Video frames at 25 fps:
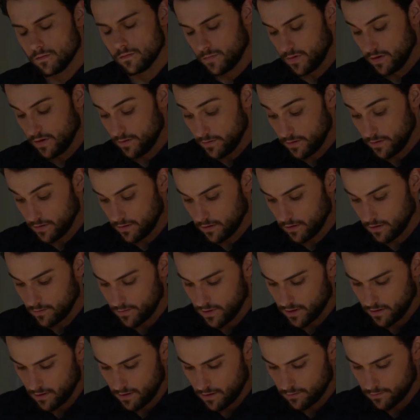I'm having
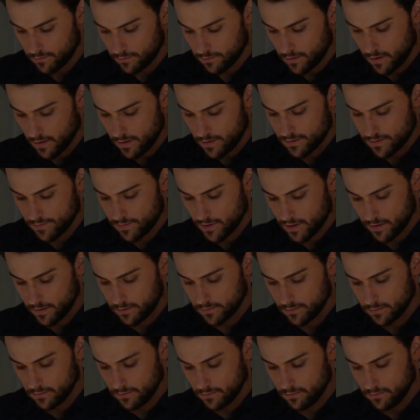coming out
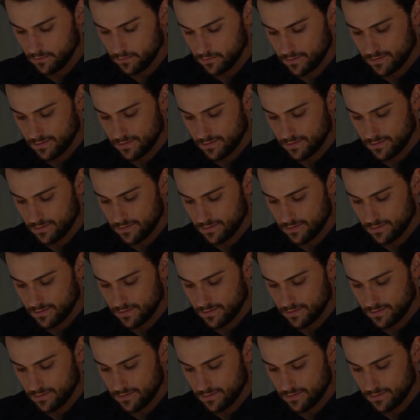flashbacks.